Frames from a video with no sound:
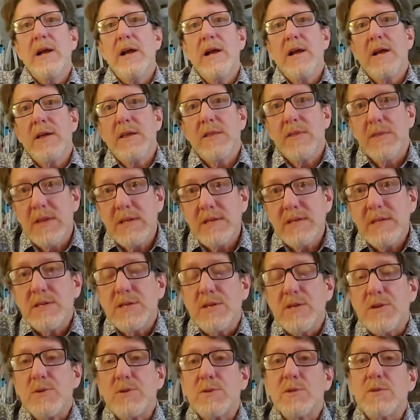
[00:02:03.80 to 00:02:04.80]
This is
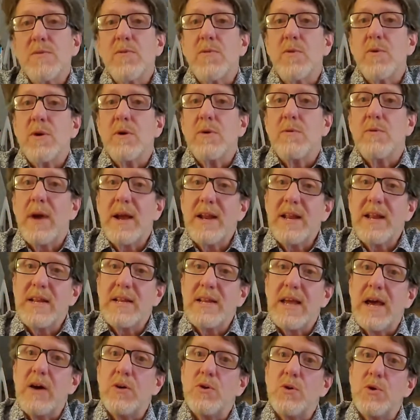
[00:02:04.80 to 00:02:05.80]
used for writing down
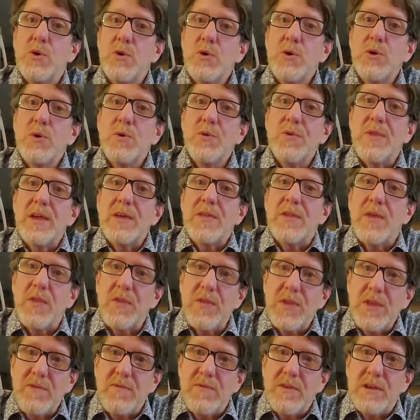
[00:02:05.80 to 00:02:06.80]
who you think the thief
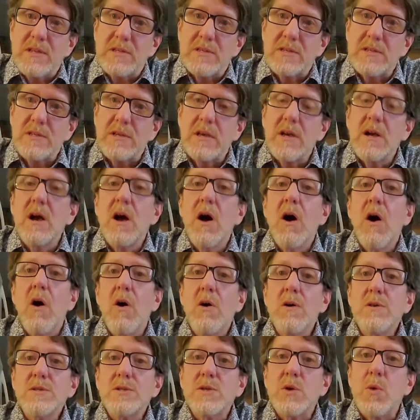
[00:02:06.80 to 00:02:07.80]
is.
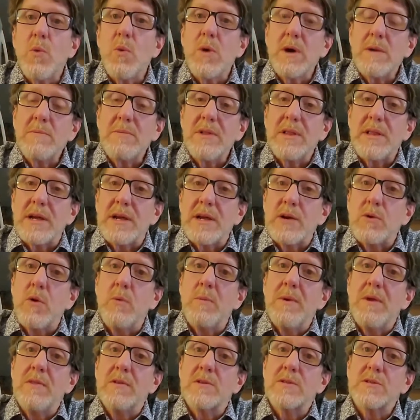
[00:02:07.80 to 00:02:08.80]
Also, one player will be the
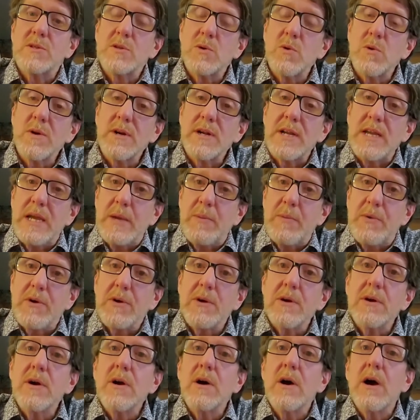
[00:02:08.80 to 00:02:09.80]
scorekeeper,
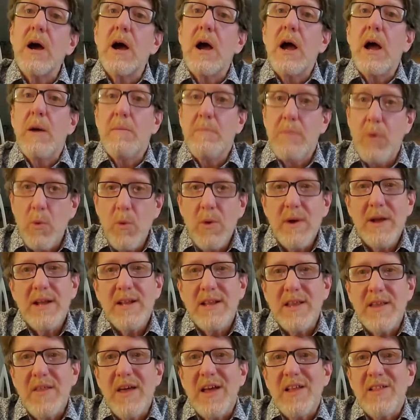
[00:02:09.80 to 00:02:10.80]
but we'll get to
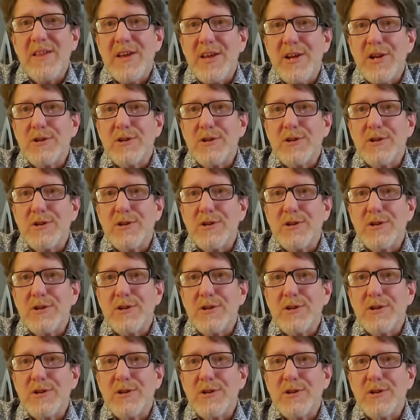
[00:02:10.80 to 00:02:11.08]
that later.